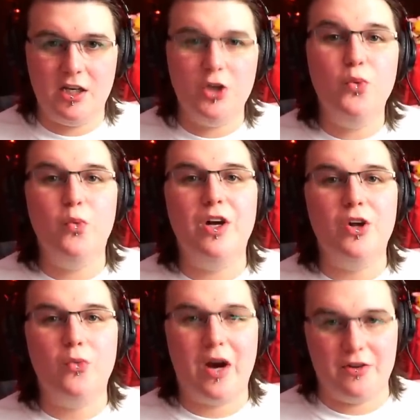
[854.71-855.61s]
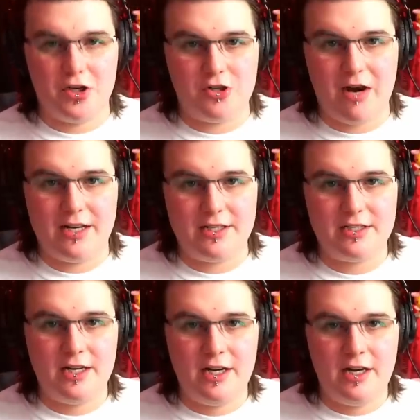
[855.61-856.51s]
You will wear the
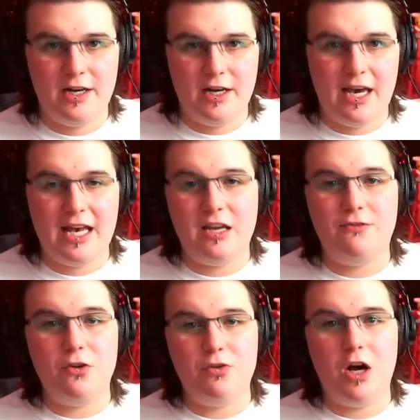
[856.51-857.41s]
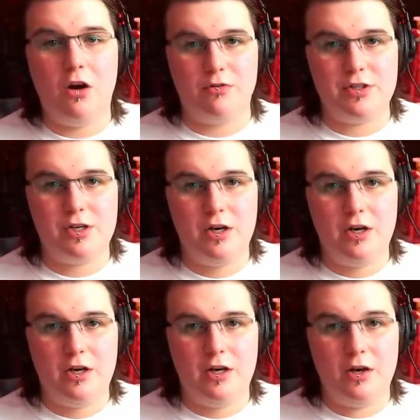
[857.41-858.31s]
dress, and if you don't,
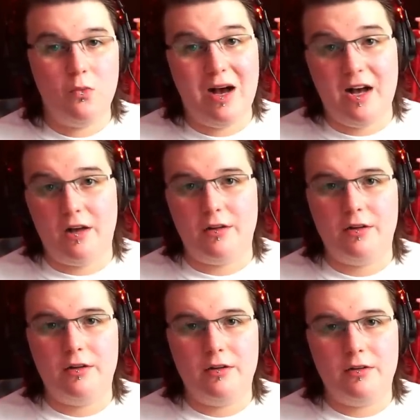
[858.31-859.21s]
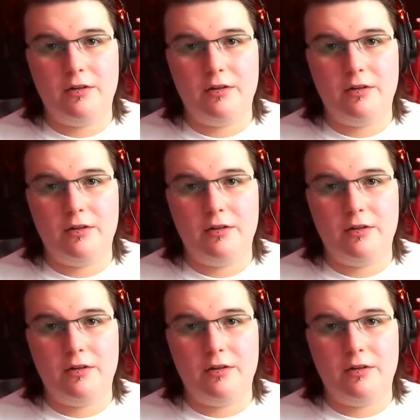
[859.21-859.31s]
well,